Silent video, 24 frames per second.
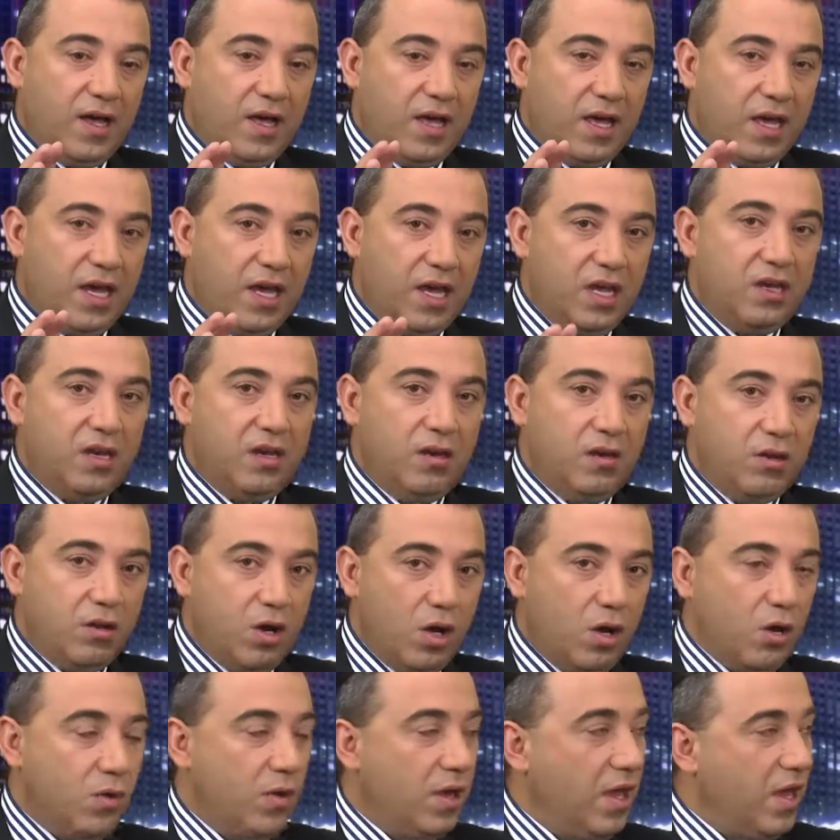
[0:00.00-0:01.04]
he didn't
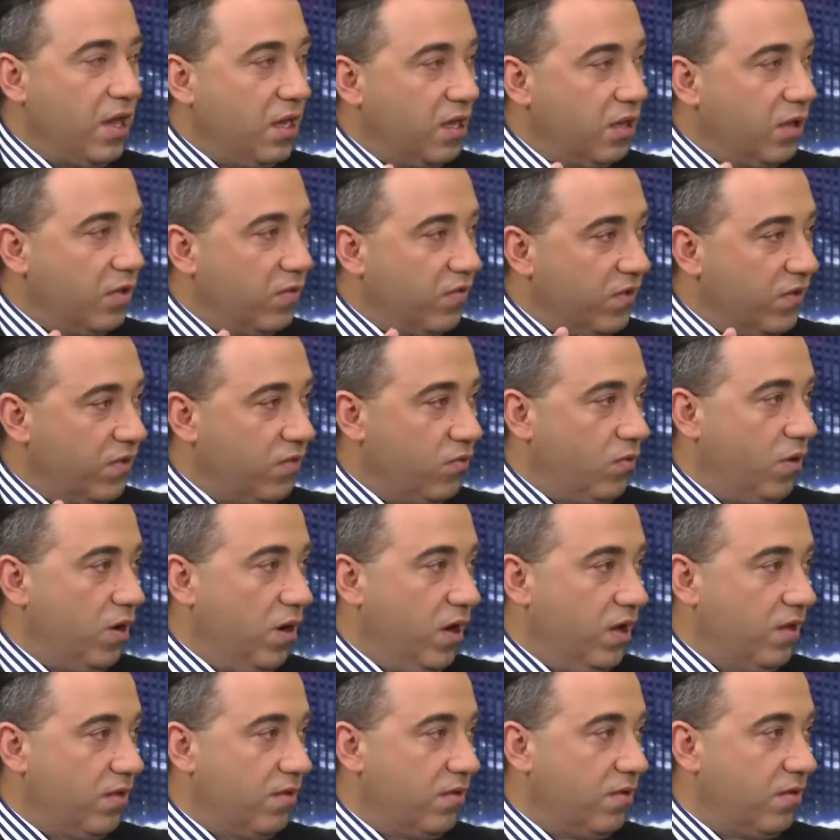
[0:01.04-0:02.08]
know any of his
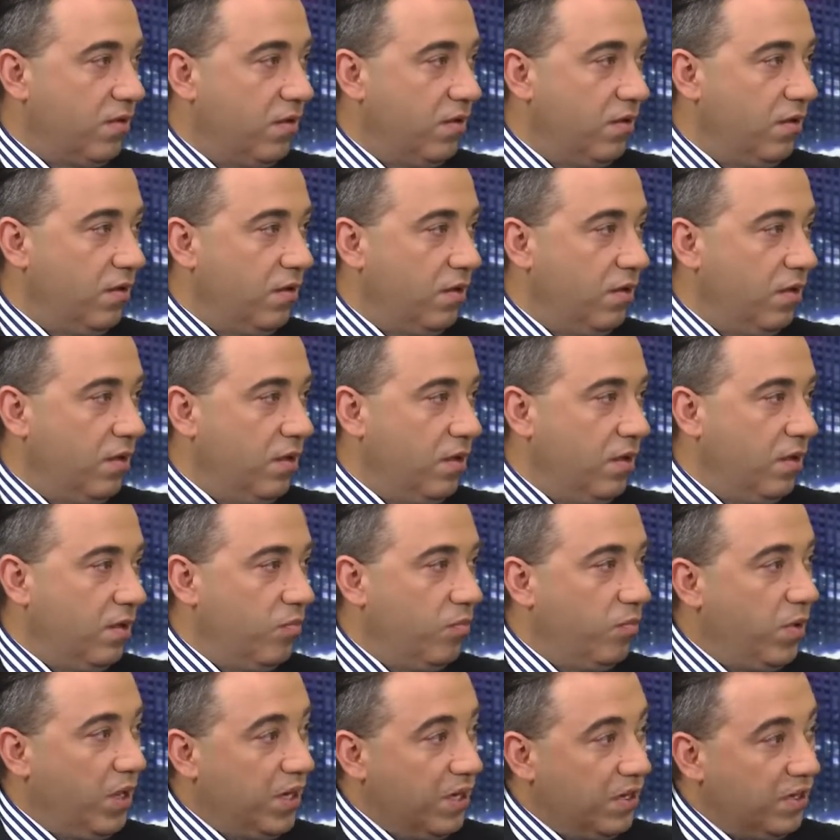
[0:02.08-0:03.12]
rights,
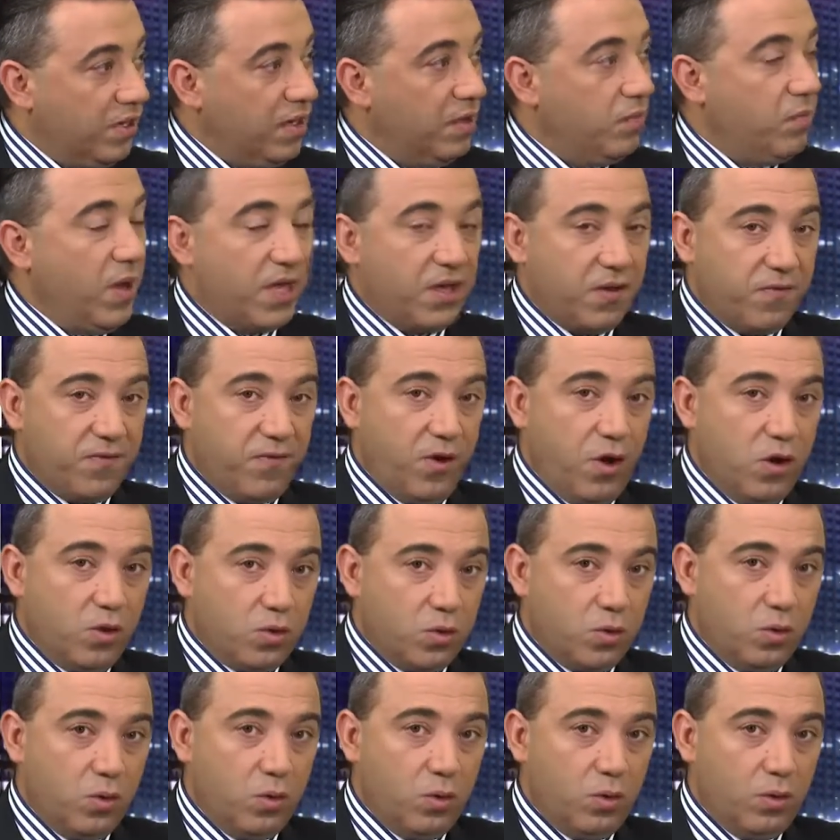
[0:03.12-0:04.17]
but he did make a phone
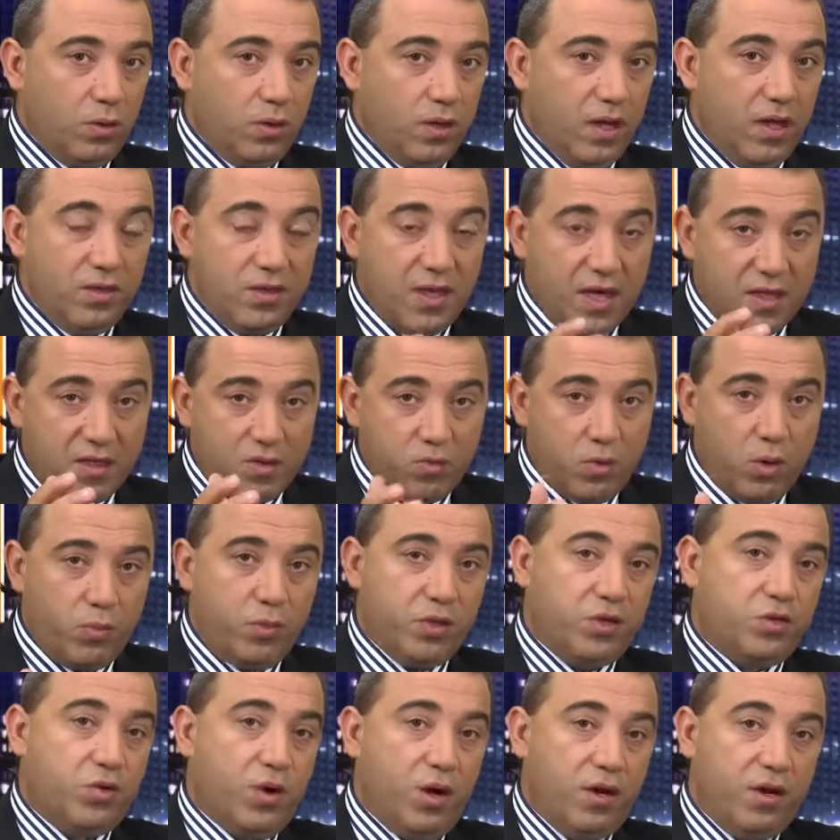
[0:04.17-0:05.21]
call. And that's what we're
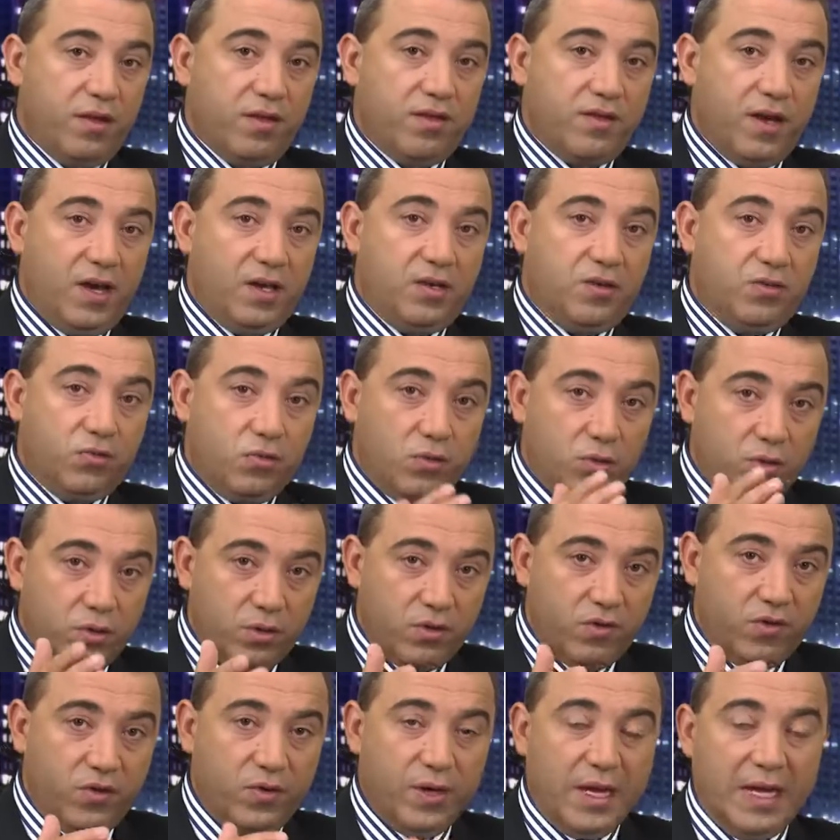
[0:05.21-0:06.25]
trying to say to all
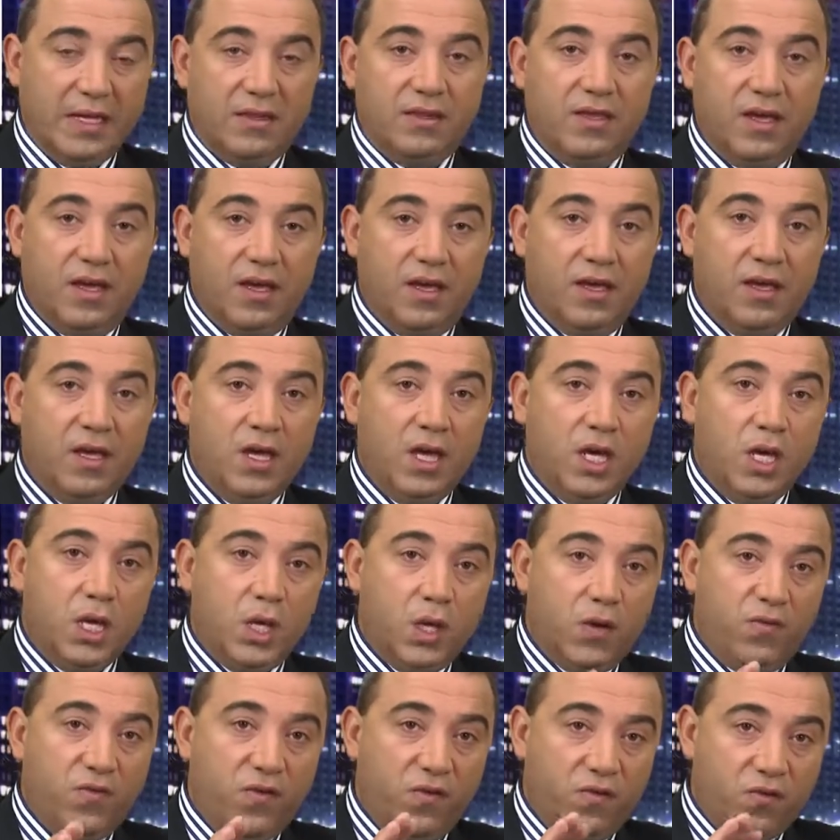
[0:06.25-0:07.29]
you out there.
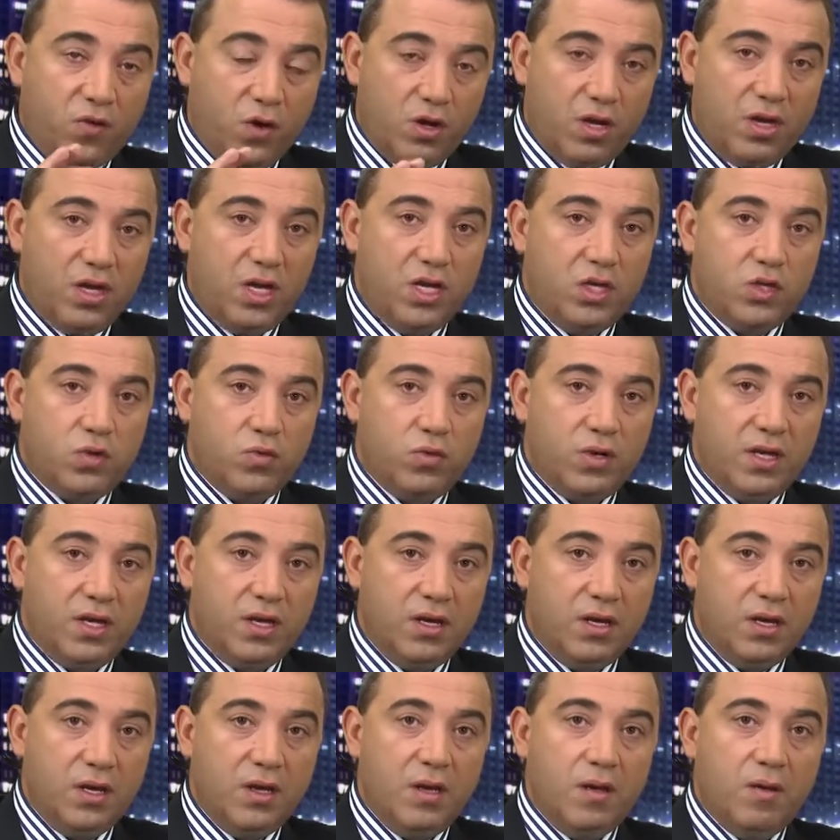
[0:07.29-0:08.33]
If you've got an
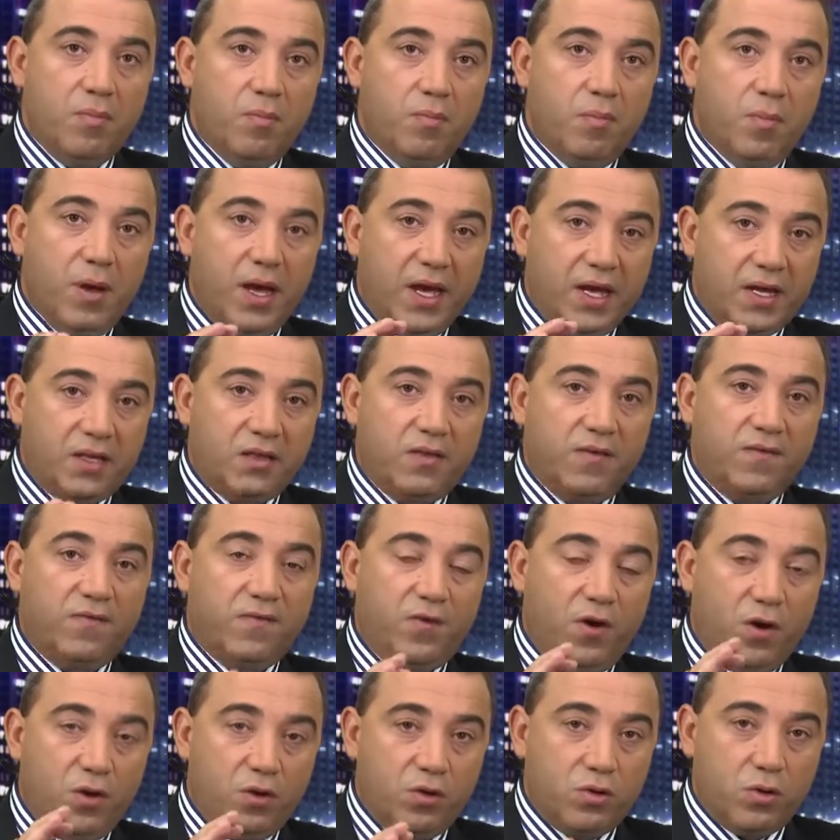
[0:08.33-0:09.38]
injury, make the
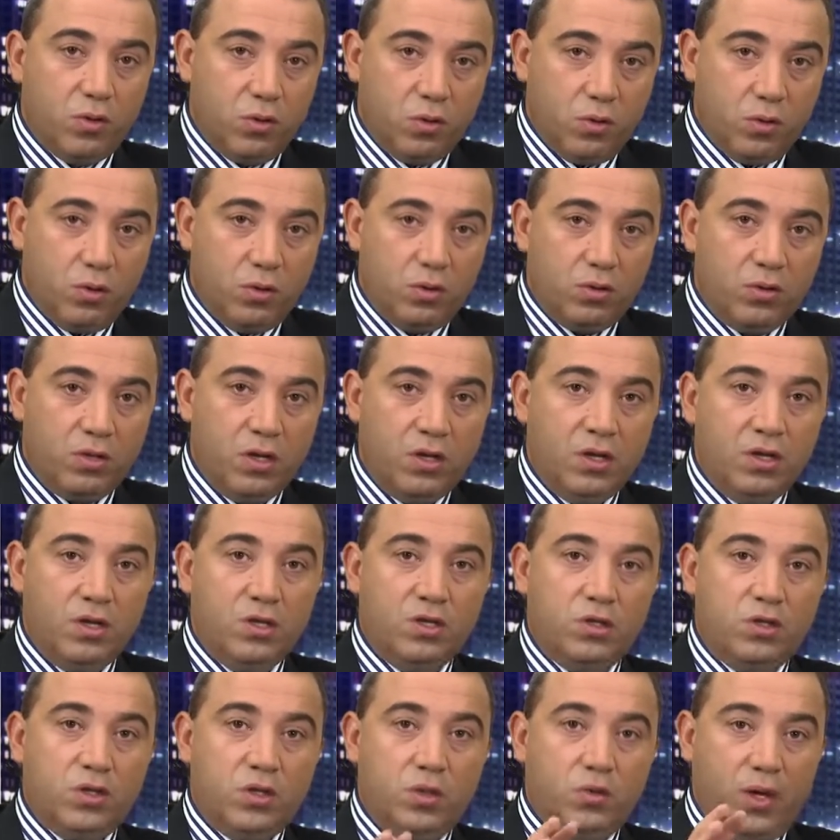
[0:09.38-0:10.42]
phone call
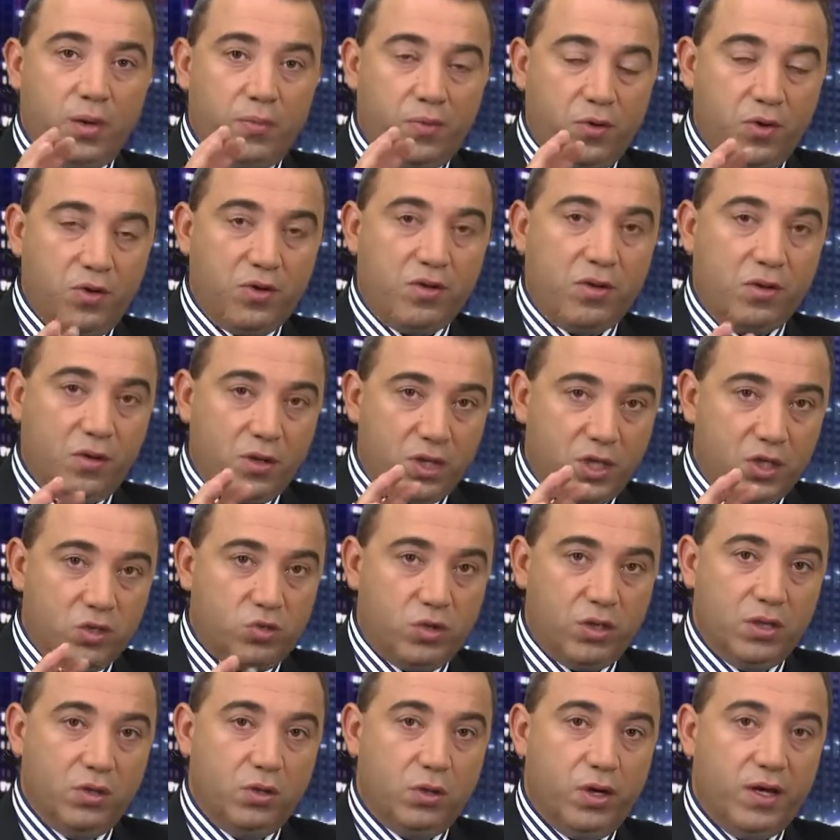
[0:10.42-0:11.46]
to a personal
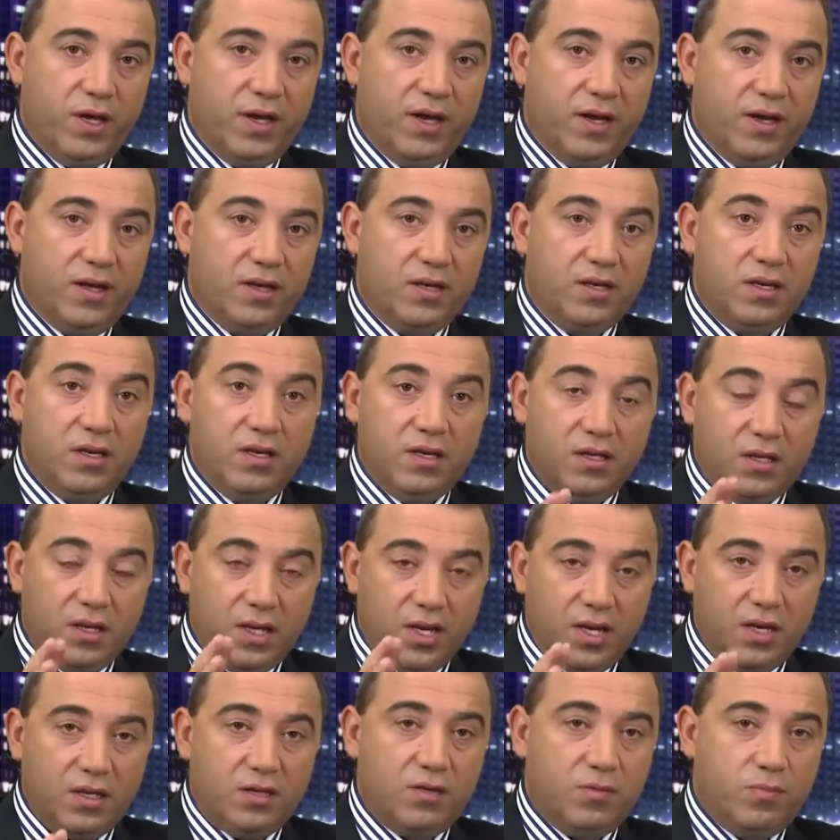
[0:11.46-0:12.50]
injury lawyer. You
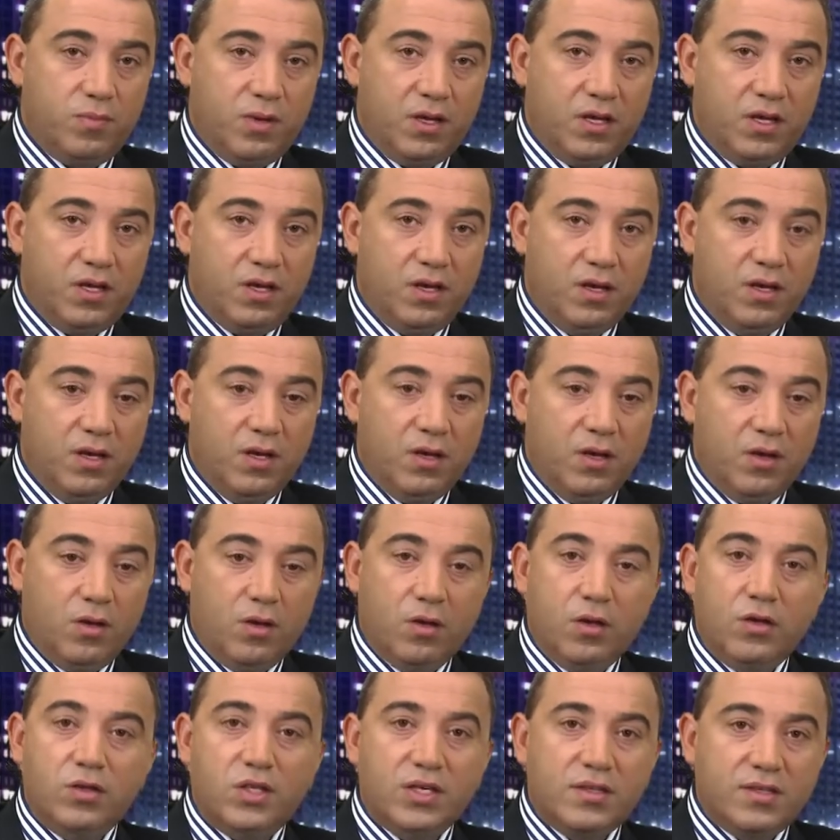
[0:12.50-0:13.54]
need to be
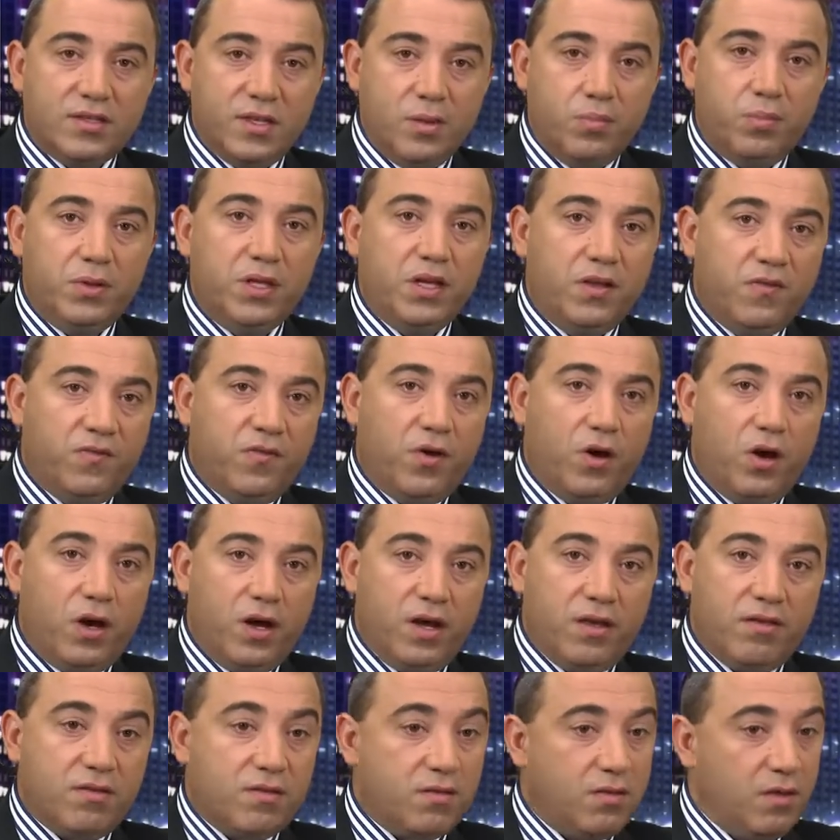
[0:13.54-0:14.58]
just simply
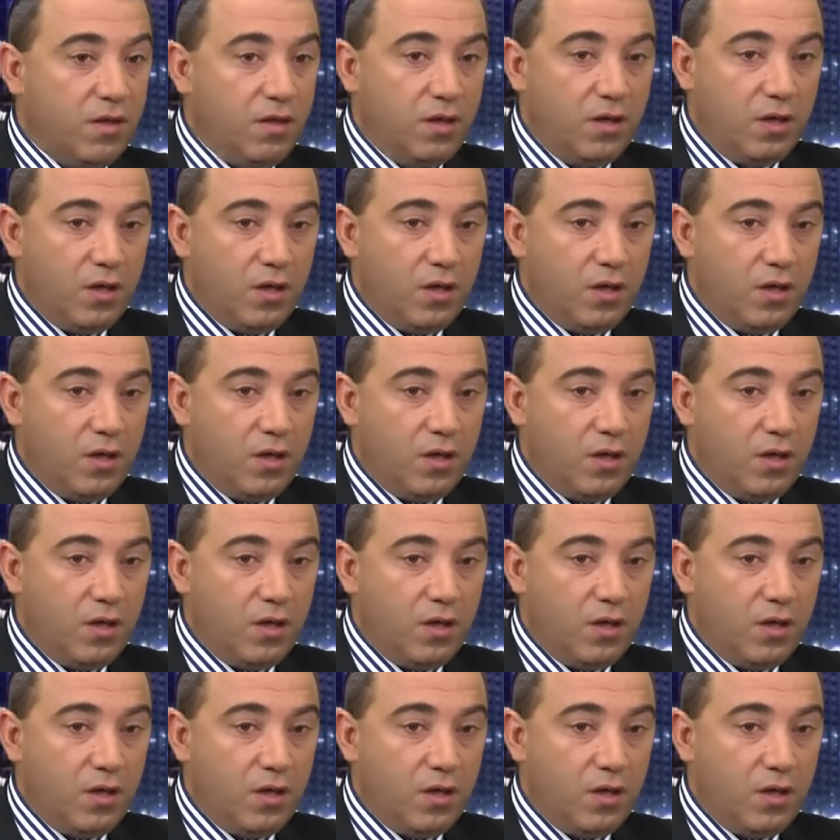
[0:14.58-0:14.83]
advised.